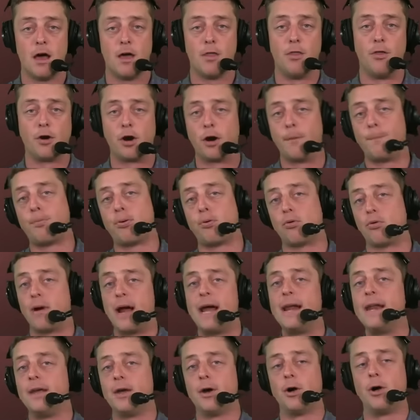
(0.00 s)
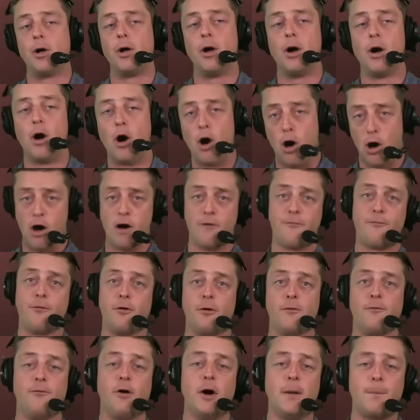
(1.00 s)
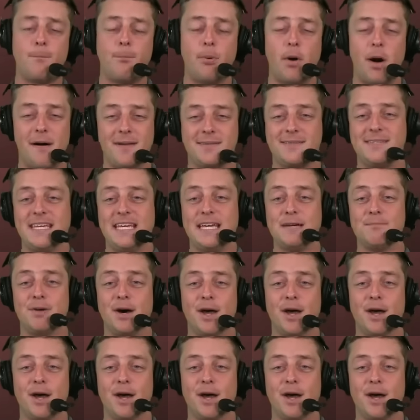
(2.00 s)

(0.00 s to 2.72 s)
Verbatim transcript: they're a perennial awful football team,